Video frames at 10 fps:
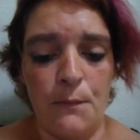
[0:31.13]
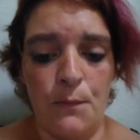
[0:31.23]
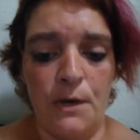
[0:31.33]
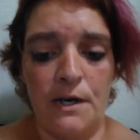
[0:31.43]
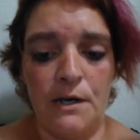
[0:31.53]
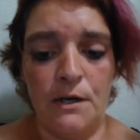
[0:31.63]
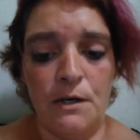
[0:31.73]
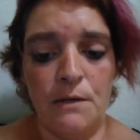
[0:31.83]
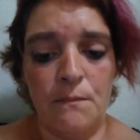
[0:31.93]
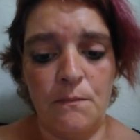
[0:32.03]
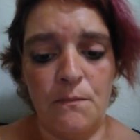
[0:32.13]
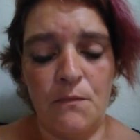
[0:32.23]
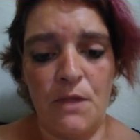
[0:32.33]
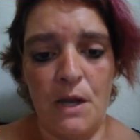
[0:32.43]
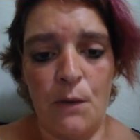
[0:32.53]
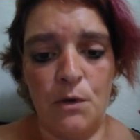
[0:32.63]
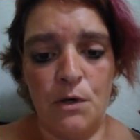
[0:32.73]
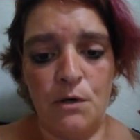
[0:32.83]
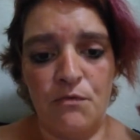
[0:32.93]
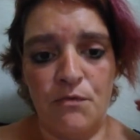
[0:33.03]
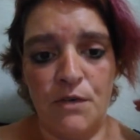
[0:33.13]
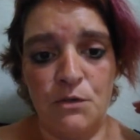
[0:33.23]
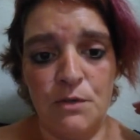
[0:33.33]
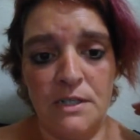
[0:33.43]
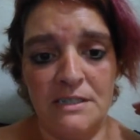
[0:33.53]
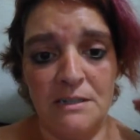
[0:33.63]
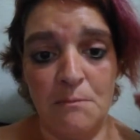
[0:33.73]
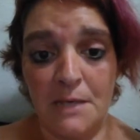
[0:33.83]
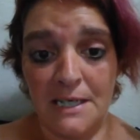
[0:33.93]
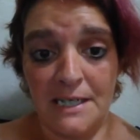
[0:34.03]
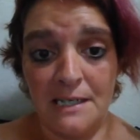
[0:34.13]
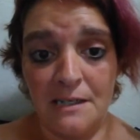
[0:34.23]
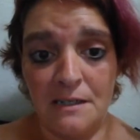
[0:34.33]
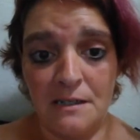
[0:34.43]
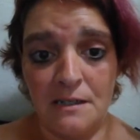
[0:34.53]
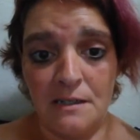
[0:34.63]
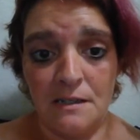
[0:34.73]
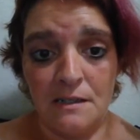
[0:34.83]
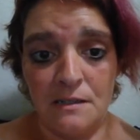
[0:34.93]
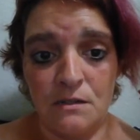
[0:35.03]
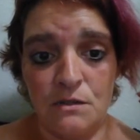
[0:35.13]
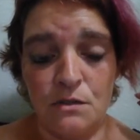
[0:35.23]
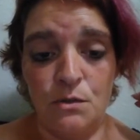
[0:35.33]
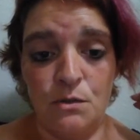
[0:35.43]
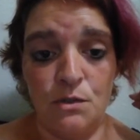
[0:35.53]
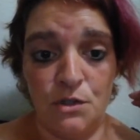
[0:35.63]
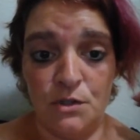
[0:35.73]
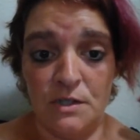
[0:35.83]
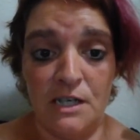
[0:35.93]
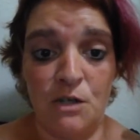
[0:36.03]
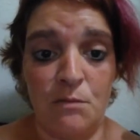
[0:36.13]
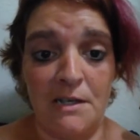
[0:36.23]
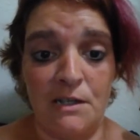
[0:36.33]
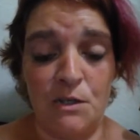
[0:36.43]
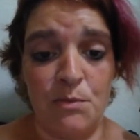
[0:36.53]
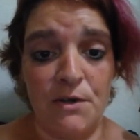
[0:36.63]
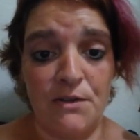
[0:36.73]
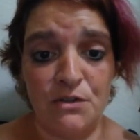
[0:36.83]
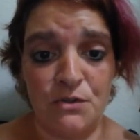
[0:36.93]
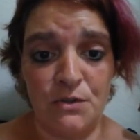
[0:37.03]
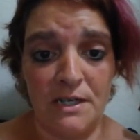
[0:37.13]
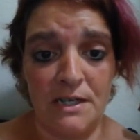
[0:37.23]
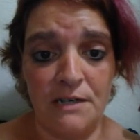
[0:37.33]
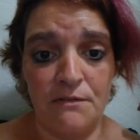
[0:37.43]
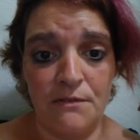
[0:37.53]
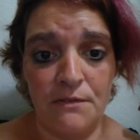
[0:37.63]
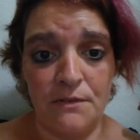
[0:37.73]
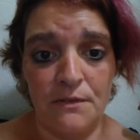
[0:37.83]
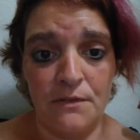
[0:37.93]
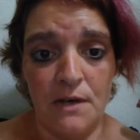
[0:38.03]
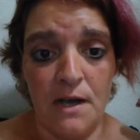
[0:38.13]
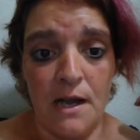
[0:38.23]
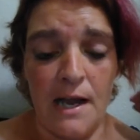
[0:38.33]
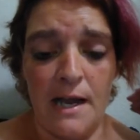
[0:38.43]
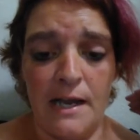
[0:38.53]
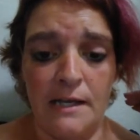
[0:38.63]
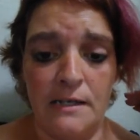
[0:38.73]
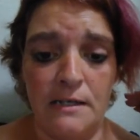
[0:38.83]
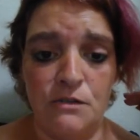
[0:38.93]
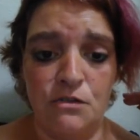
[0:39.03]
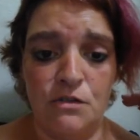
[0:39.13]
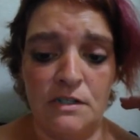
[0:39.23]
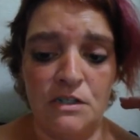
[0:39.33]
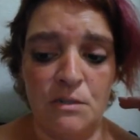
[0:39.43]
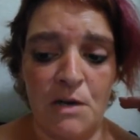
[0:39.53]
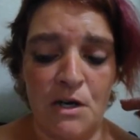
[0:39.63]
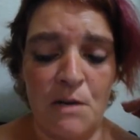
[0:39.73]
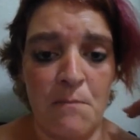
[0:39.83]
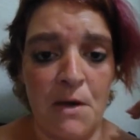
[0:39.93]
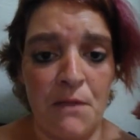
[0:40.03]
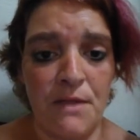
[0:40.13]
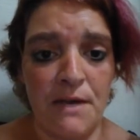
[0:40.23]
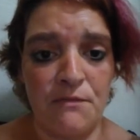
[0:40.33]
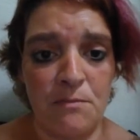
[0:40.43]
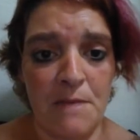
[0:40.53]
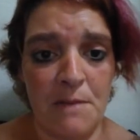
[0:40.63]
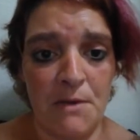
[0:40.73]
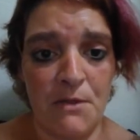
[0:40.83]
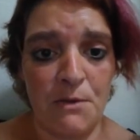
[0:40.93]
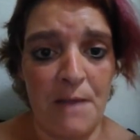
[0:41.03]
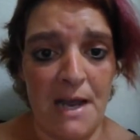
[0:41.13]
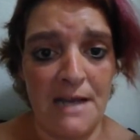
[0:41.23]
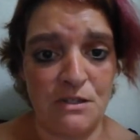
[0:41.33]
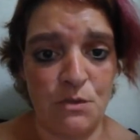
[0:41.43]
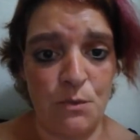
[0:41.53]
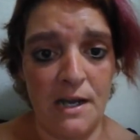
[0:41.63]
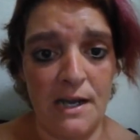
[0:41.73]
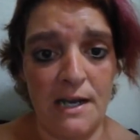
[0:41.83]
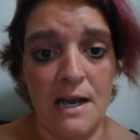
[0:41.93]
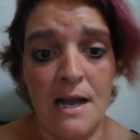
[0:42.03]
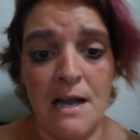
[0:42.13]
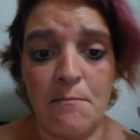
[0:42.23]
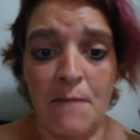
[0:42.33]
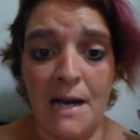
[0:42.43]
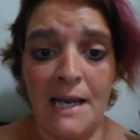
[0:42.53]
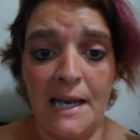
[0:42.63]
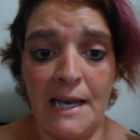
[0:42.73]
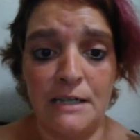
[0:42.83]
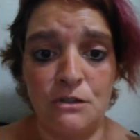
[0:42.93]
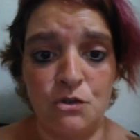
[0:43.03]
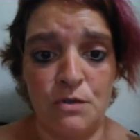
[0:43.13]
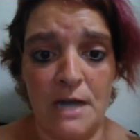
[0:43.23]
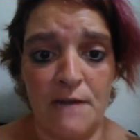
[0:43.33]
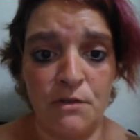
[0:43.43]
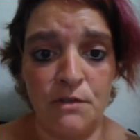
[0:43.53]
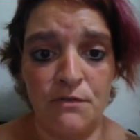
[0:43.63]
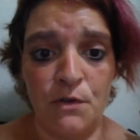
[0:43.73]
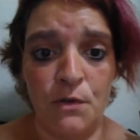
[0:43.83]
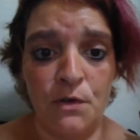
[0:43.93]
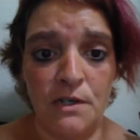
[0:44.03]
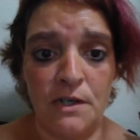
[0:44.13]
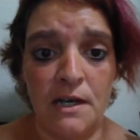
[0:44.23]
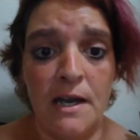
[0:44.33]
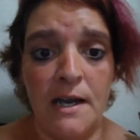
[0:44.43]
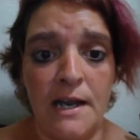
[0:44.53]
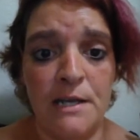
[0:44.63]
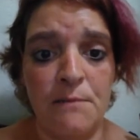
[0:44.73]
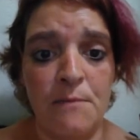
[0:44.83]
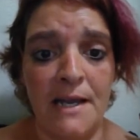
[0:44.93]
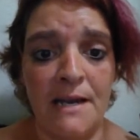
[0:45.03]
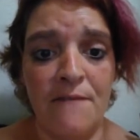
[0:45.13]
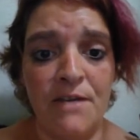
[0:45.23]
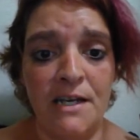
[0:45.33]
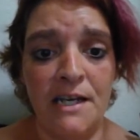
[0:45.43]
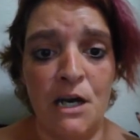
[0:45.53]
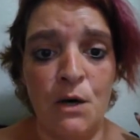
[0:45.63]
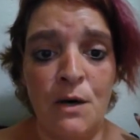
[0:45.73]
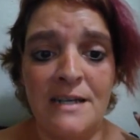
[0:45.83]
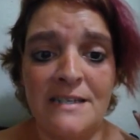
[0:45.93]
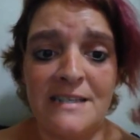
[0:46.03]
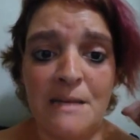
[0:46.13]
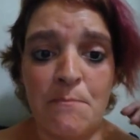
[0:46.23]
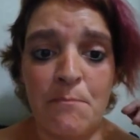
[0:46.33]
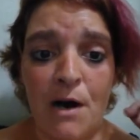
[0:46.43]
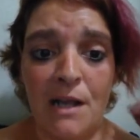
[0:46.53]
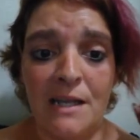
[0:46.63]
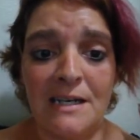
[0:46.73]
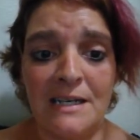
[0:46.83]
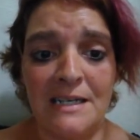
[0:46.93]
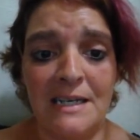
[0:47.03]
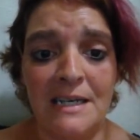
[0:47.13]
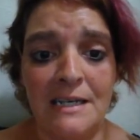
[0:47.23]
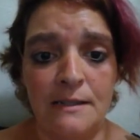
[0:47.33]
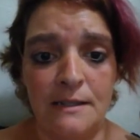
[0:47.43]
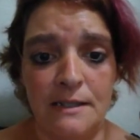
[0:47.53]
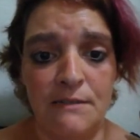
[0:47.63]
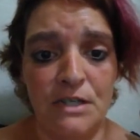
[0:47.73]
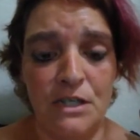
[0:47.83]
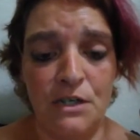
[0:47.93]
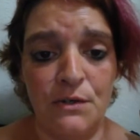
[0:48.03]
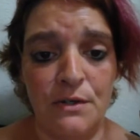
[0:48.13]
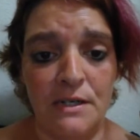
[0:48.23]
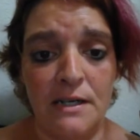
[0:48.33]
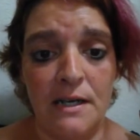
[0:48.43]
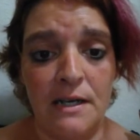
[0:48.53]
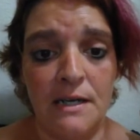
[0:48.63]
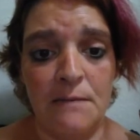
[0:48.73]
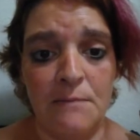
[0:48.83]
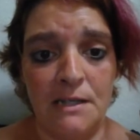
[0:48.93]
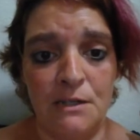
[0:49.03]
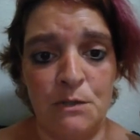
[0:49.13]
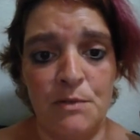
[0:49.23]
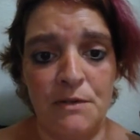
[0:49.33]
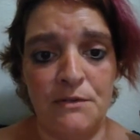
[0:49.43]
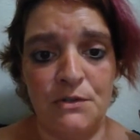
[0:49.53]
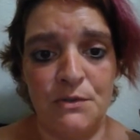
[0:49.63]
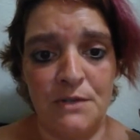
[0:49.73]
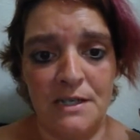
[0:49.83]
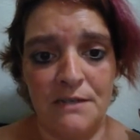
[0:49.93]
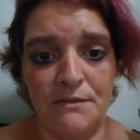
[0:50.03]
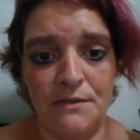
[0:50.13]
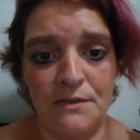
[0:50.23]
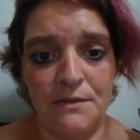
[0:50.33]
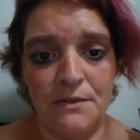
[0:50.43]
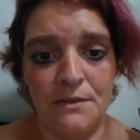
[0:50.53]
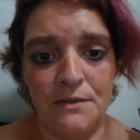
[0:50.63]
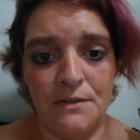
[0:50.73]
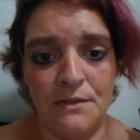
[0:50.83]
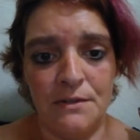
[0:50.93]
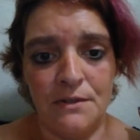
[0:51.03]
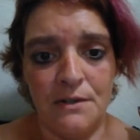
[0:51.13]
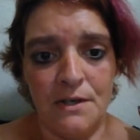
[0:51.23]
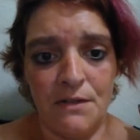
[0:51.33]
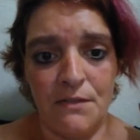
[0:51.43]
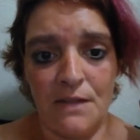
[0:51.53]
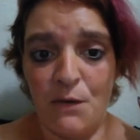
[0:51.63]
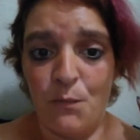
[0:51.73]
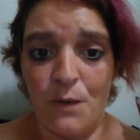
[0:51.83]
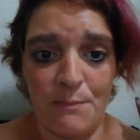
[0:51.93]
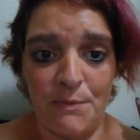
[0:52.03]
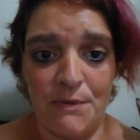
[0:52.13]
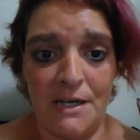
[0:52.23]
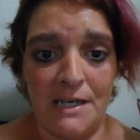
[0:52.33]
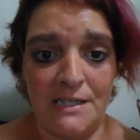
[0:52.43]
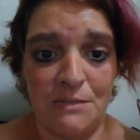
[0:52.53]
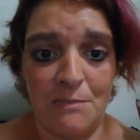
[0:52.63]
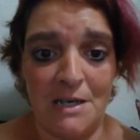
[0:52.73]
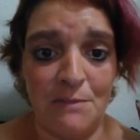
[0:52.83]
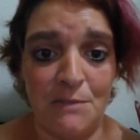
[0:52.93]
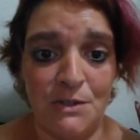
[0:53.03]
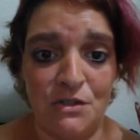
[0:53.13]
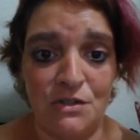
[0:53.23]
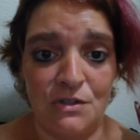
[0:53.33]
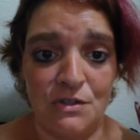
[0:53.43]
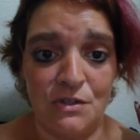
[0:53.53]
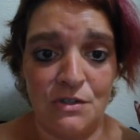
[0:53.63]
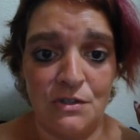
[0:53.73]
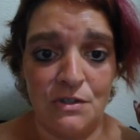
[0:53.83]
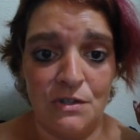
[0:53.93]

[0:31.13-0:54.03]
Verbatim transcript: where they were fundraising money to urinate on my little brother's grave. And just about a month after my mother passed away, my aunt traveled to Florida and made a video symbolically leaving urine at my little brother's grave. They weaponized my emotions